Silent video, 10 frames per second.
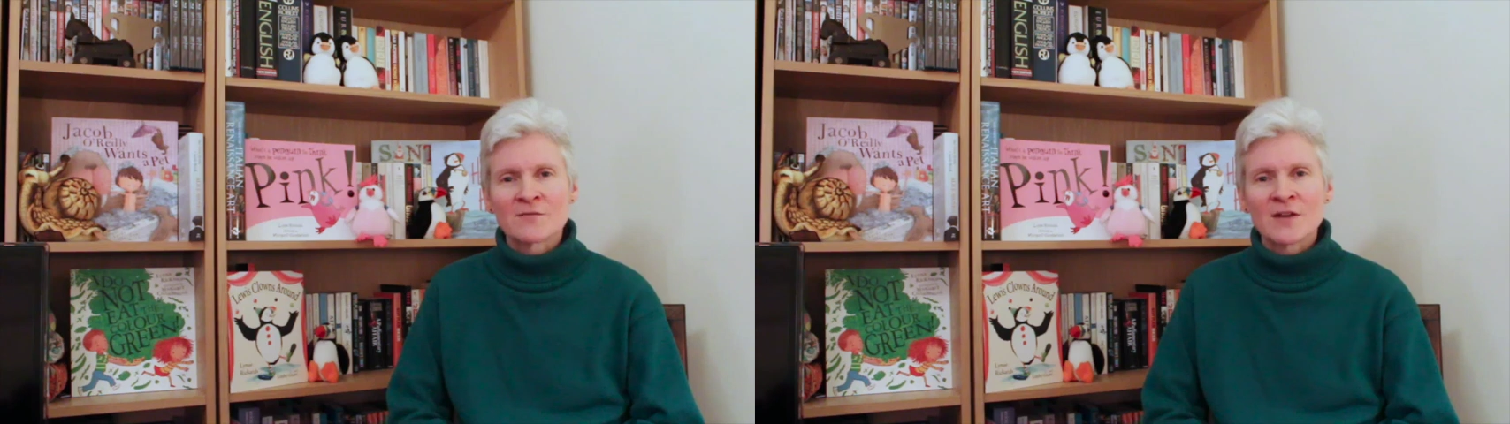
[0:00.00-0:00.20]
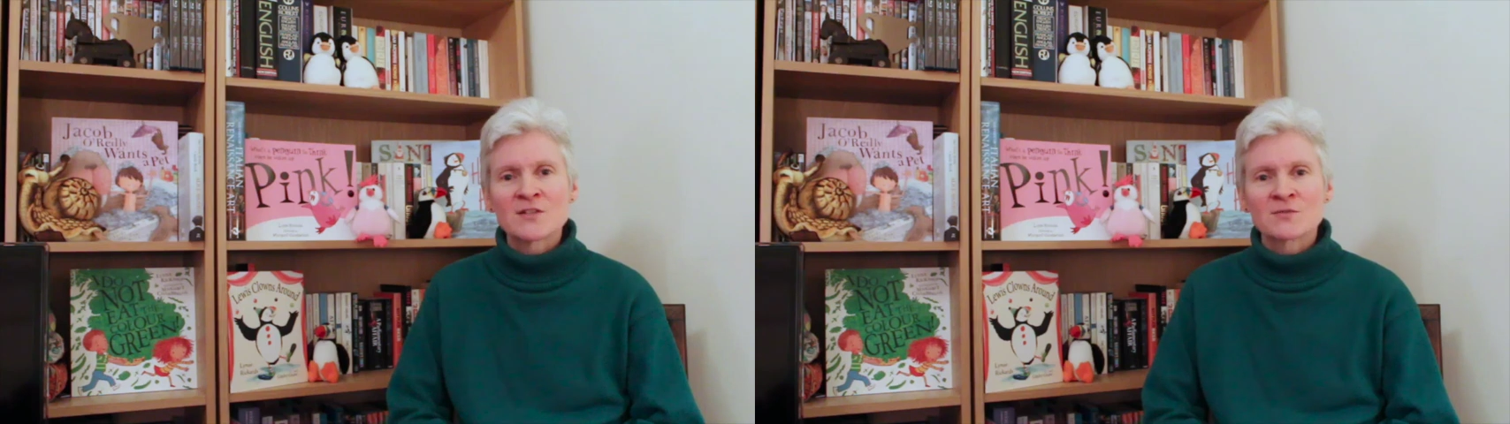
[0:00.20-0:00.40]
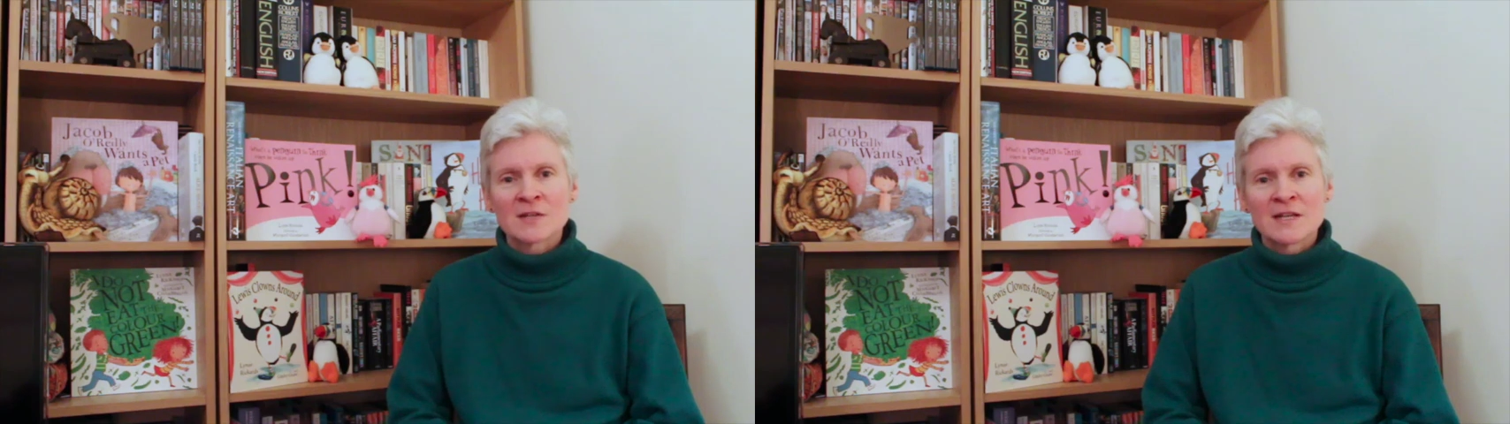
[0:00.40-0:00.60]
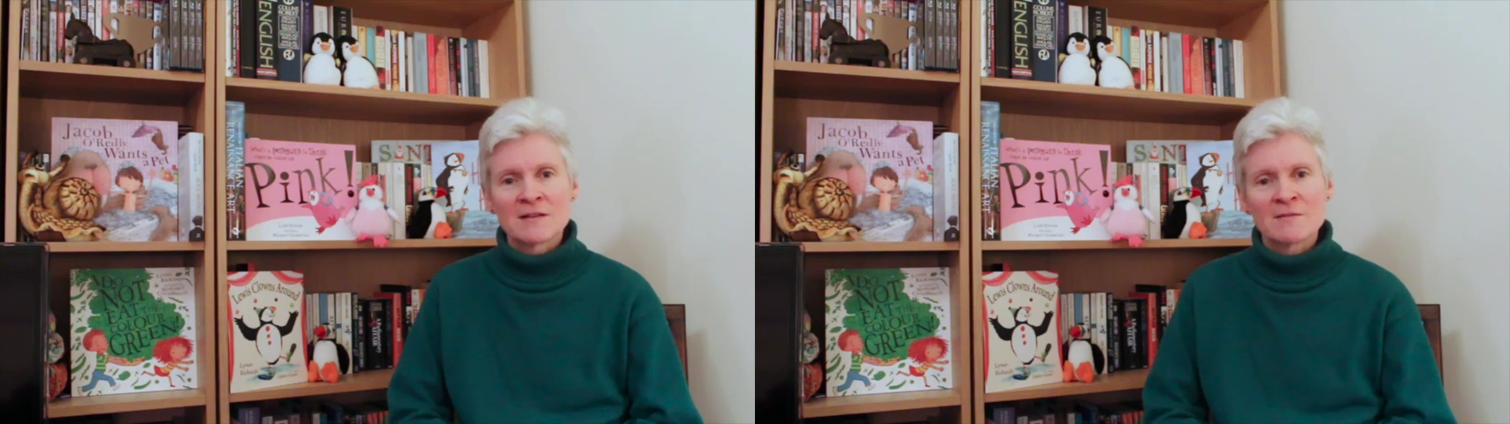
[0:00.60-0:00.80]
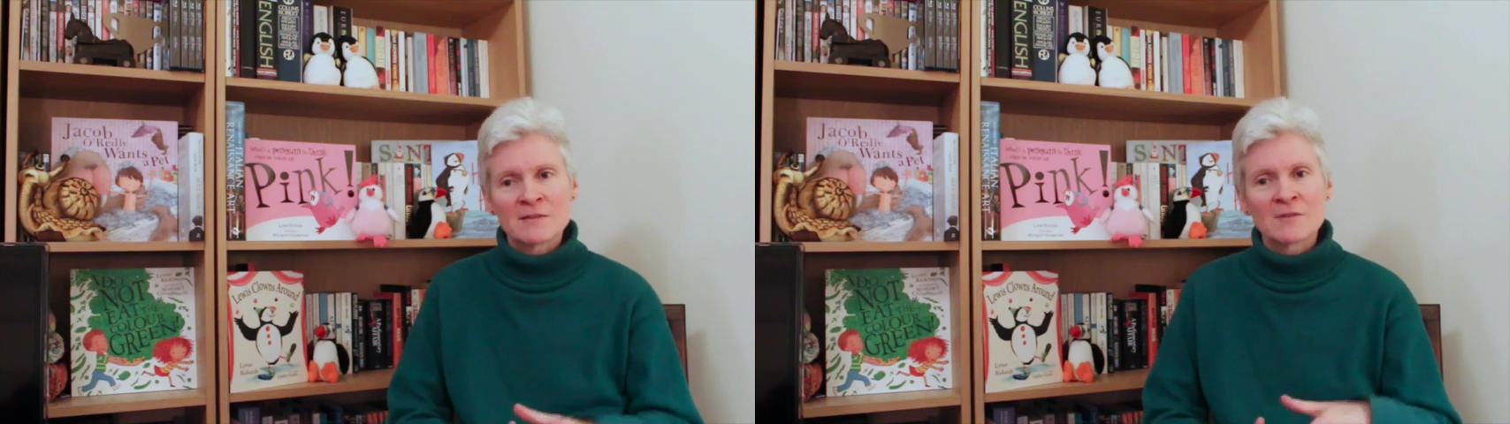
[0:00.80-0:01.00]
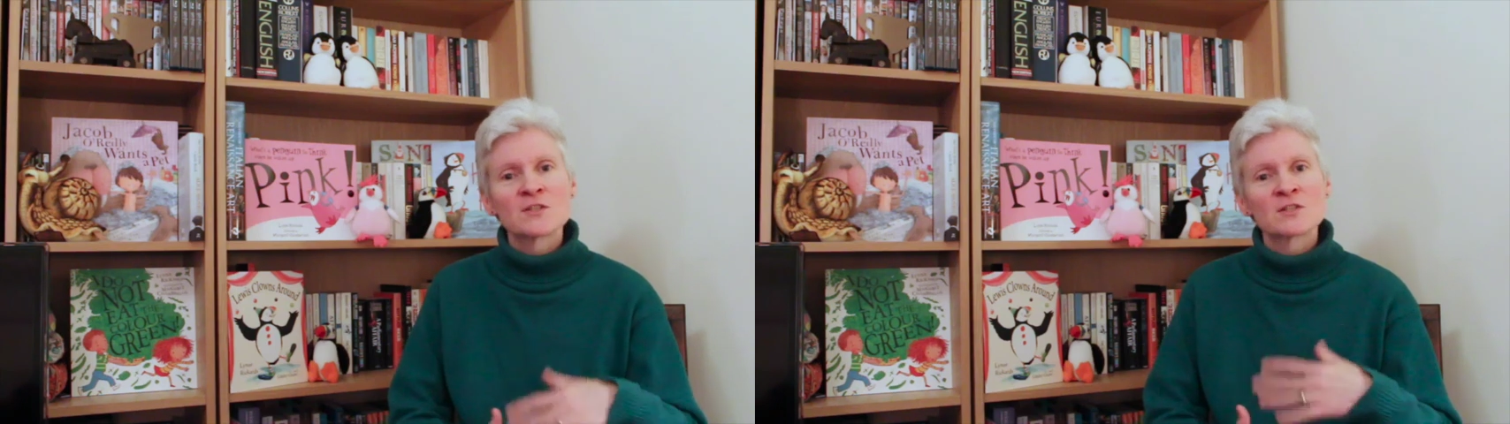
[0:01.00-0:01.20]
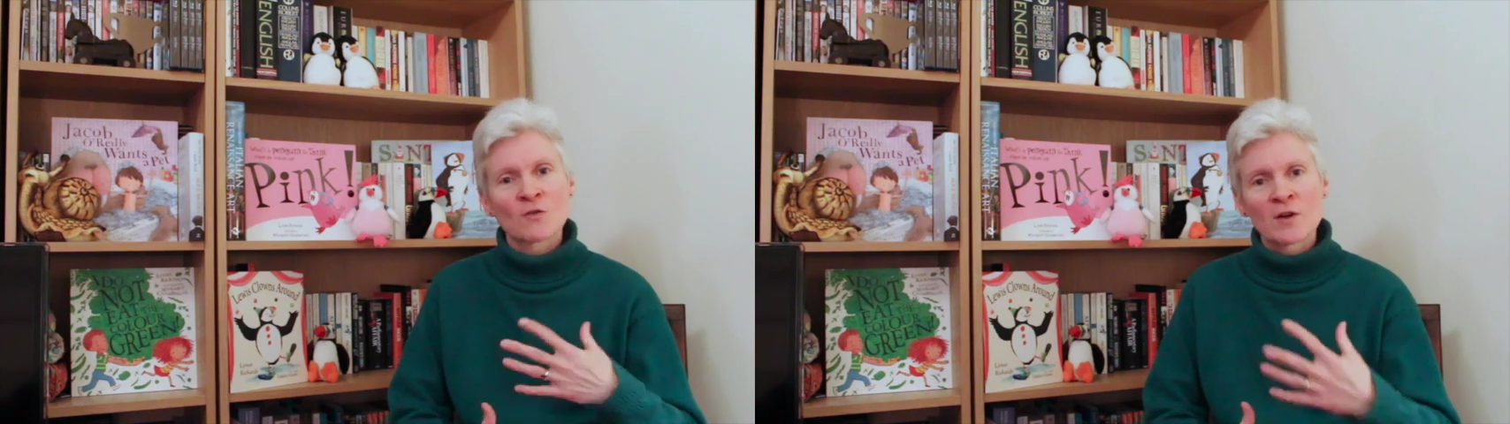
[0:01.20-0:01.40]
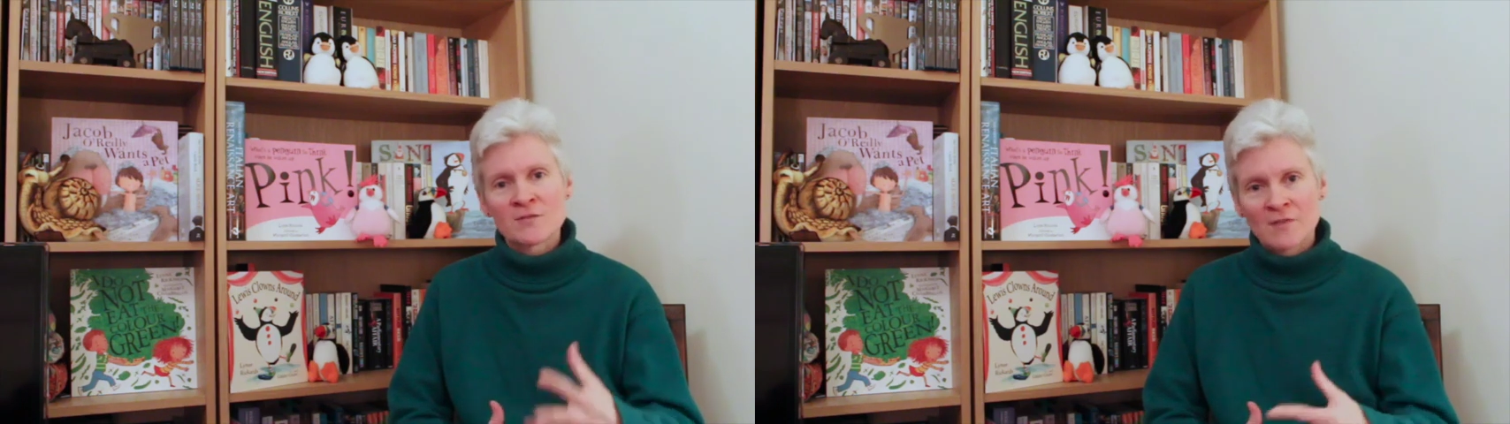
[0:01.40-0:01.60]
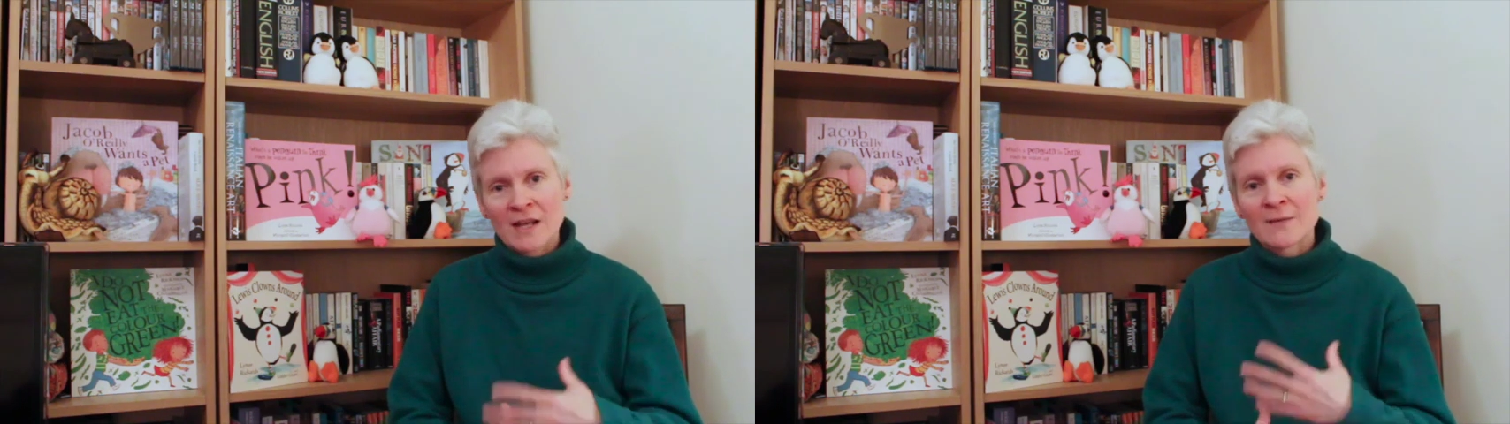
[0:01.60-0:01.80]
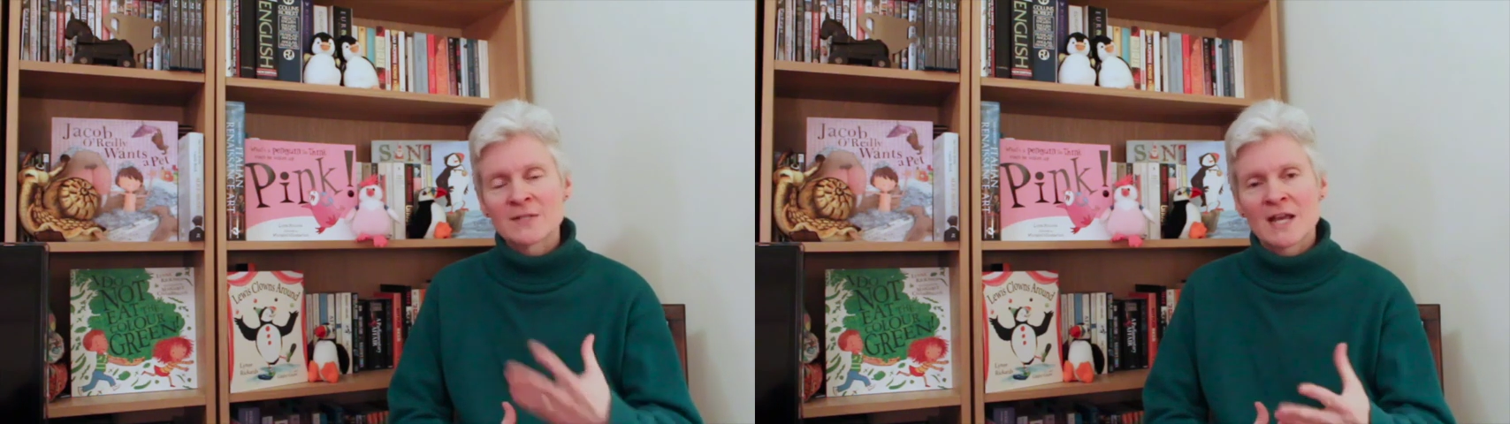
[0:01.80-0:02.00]
and eventually the story
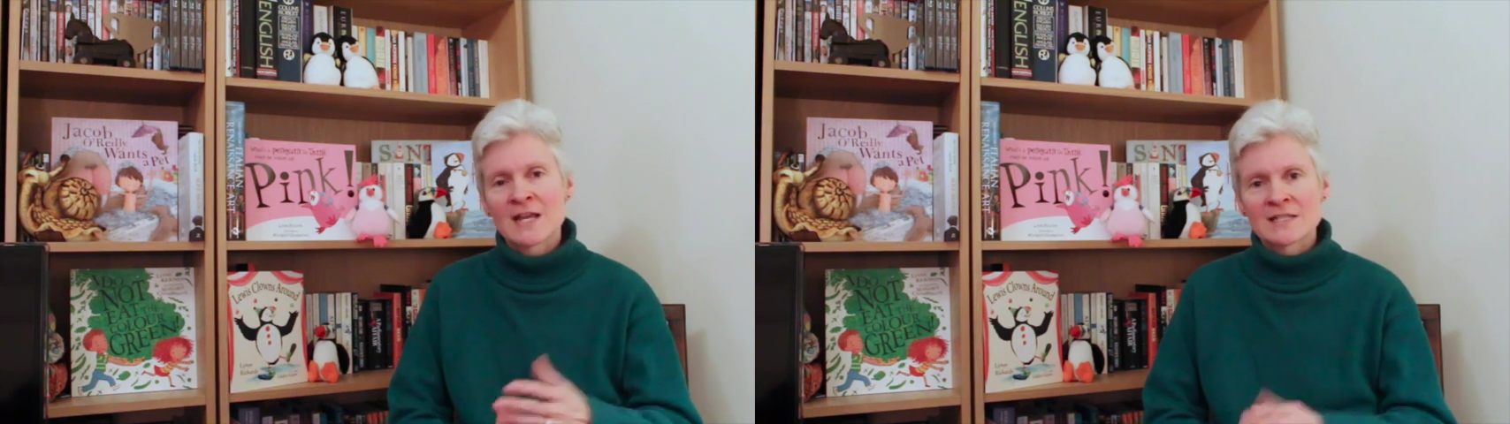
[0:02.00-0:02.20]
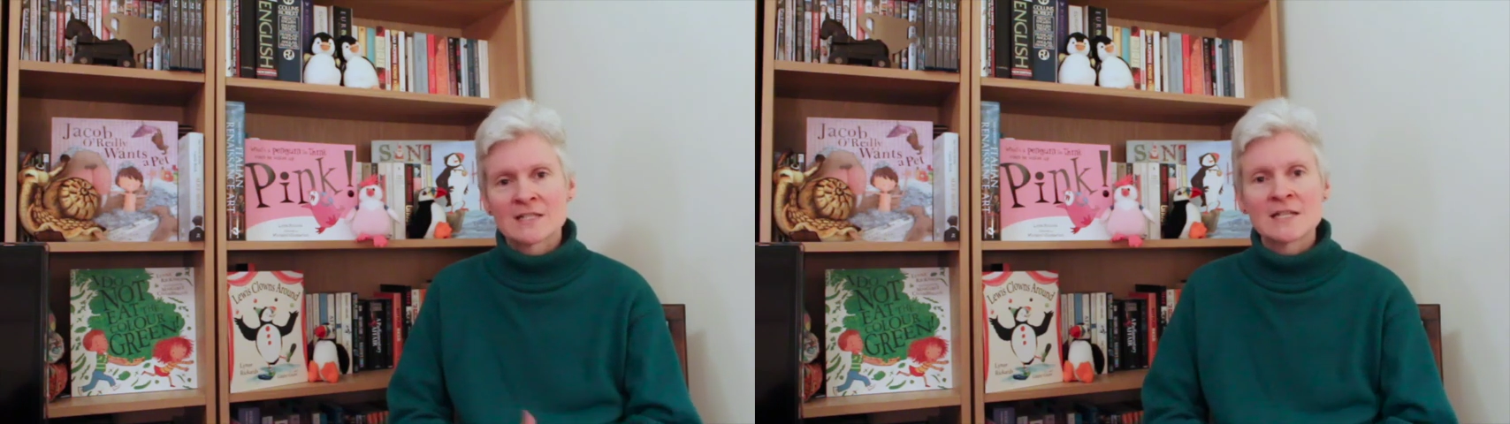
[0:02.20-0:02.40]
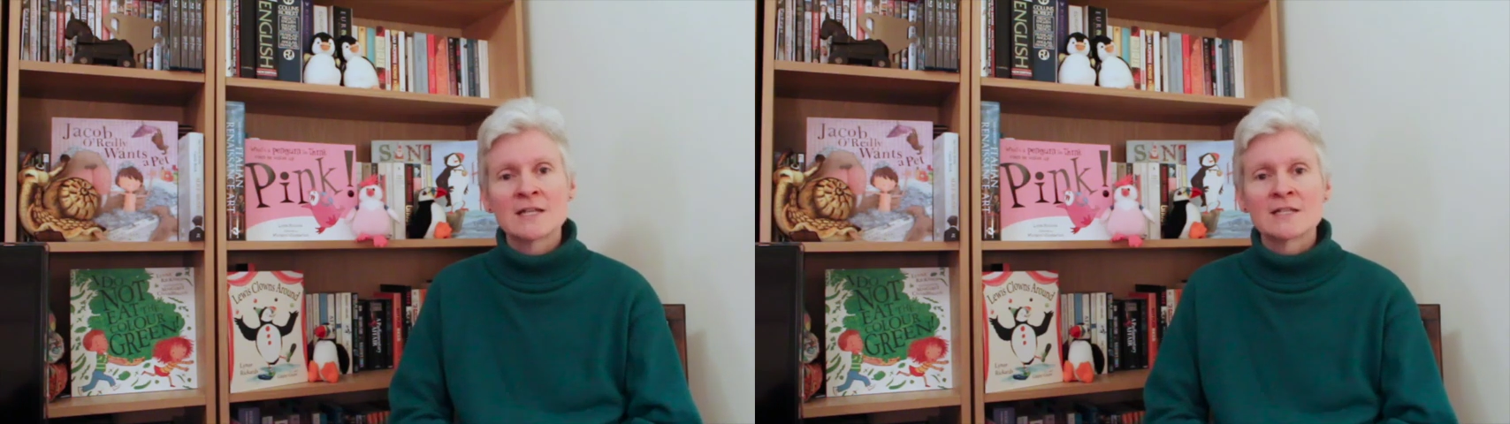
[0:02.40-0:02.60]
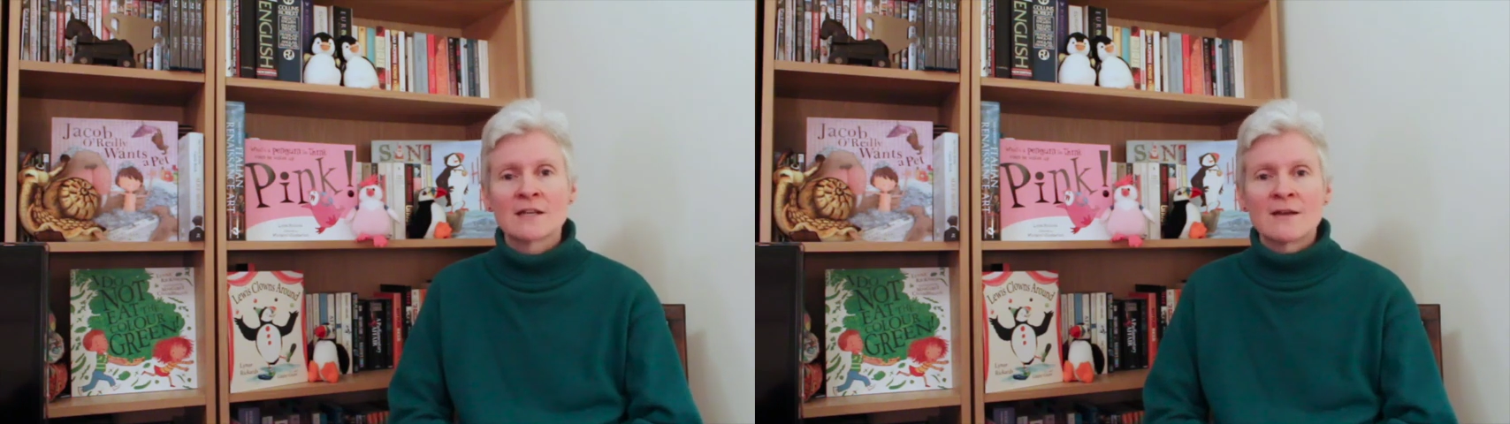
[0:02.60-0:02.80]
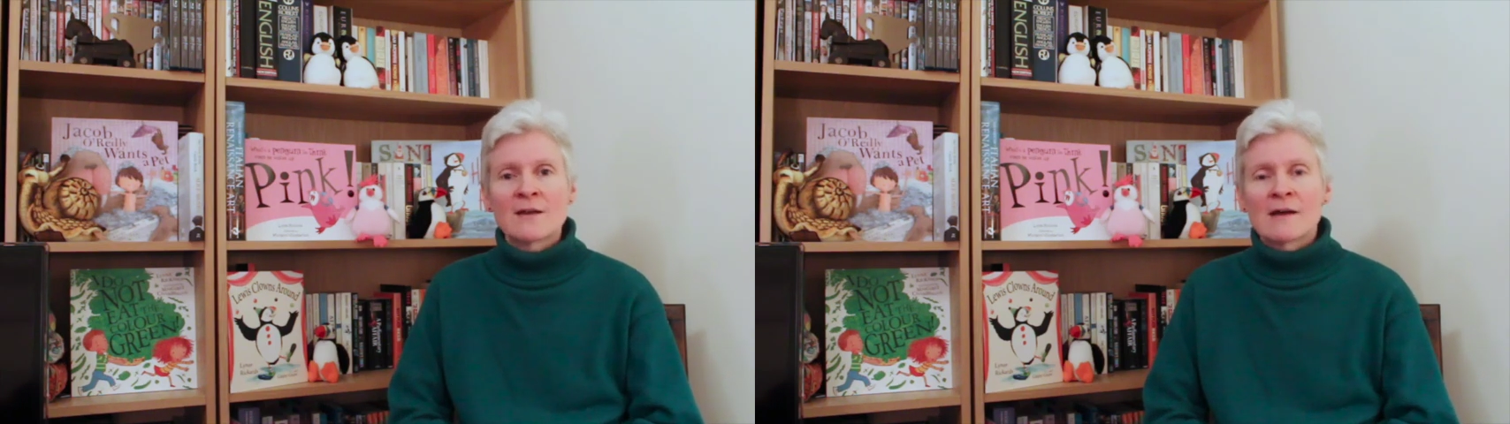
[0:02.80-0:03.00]
developed as it did.